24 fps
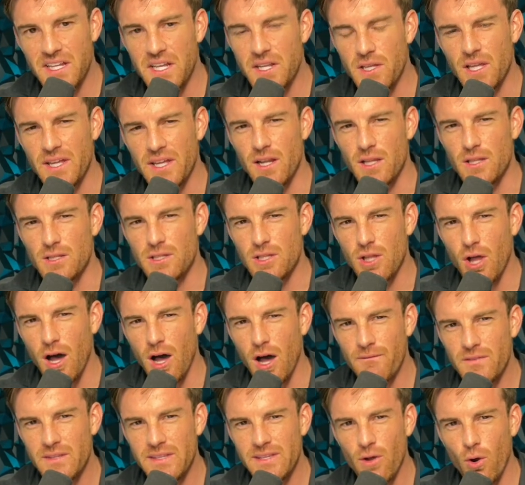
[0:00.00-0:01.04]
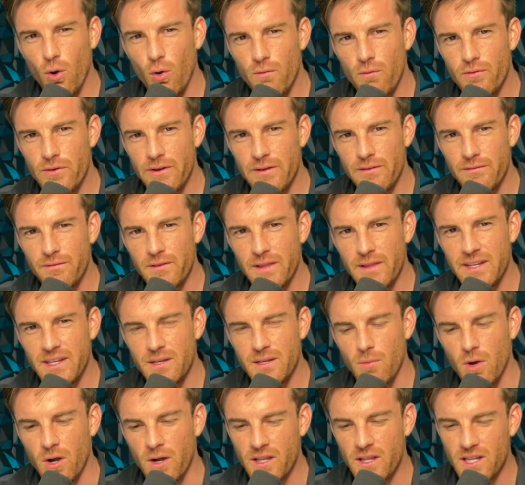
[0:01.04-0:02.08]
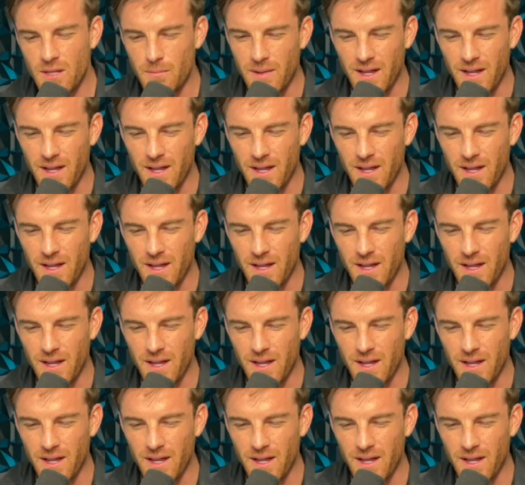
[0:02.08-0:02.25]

in a lofty overinflated market